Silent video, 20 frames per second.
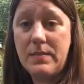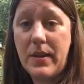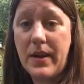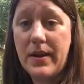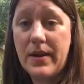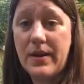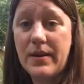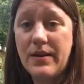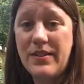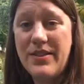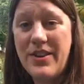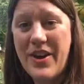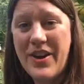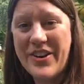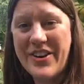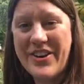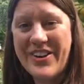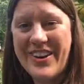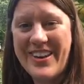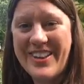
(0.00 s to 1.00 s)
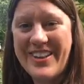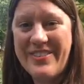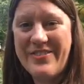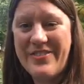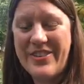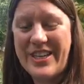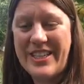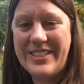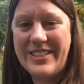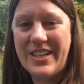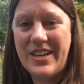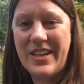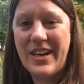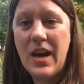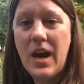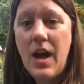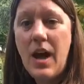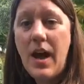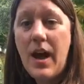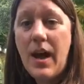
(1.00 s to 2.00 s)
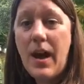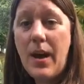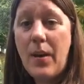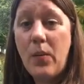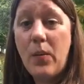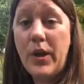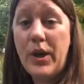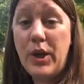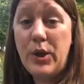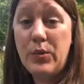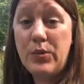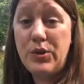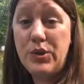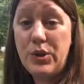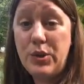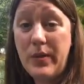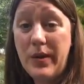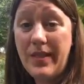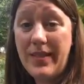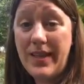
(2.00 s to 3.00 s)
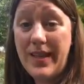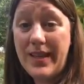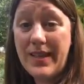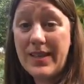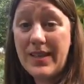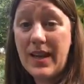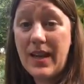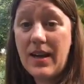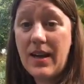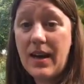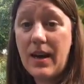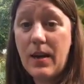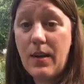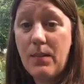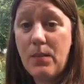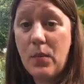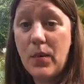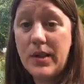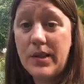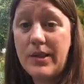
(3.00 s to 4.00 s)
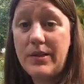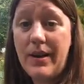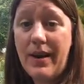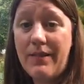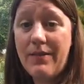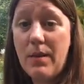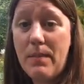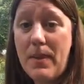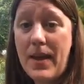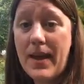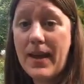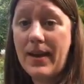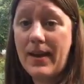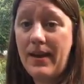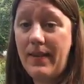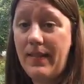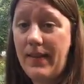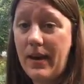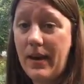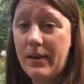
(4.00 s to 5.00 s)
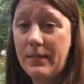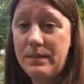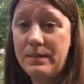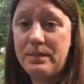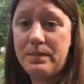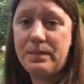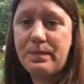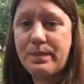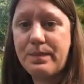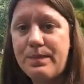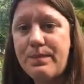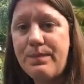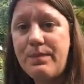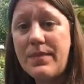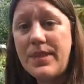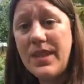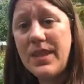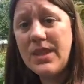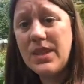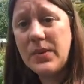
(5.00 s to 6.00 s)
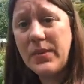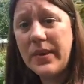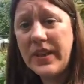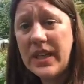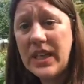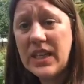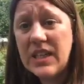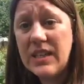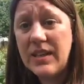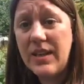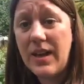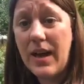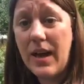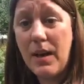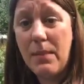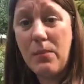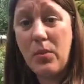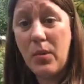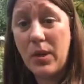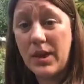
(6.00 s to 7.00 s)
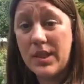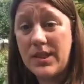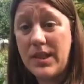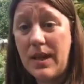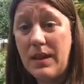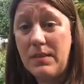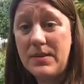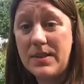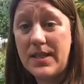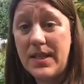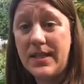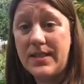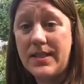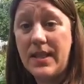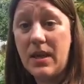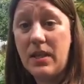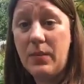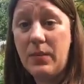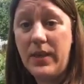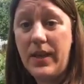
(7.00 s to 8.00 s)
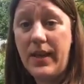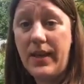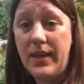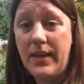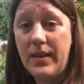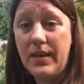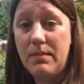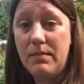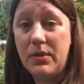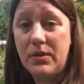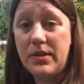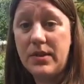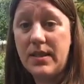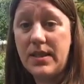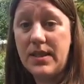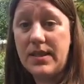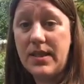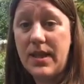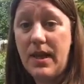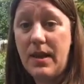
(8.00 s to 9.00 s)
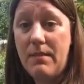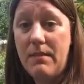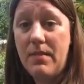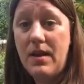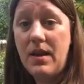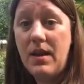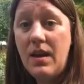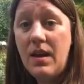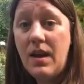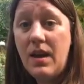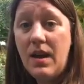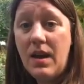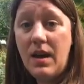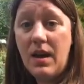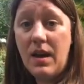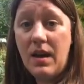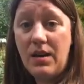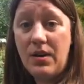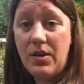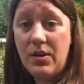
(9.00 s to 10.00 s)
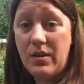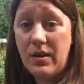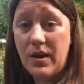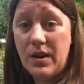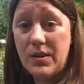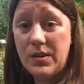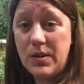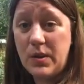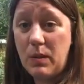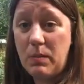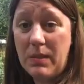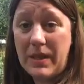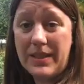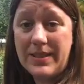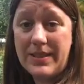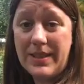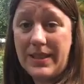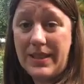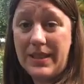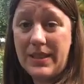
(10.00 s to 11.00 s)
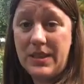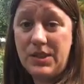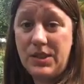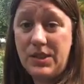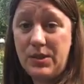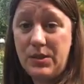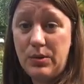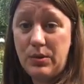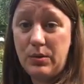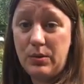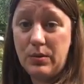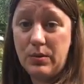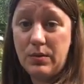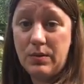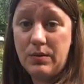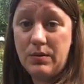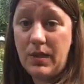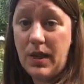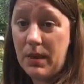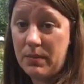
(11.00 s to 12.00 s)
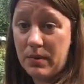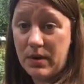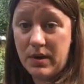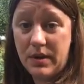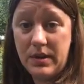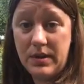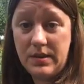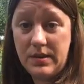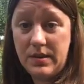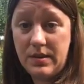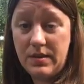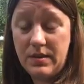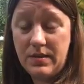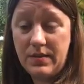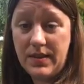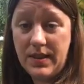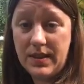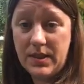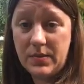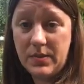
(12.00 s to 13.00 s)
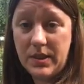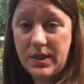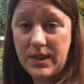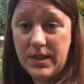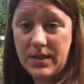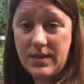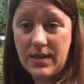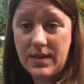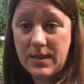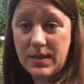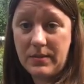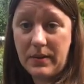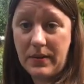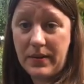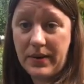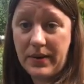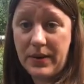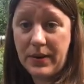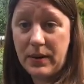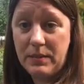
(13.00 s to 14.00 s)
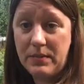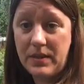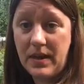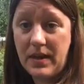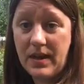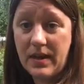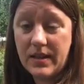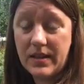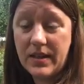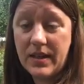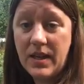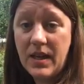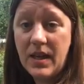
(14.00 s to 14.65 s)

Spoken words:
better, longer in the freezer. What do you do with it? Once you have the bacon in there, it's really good on pork chops. That's how we eat it most of the time. You can also mix it into hamburgers. That's what she talks about in her blog.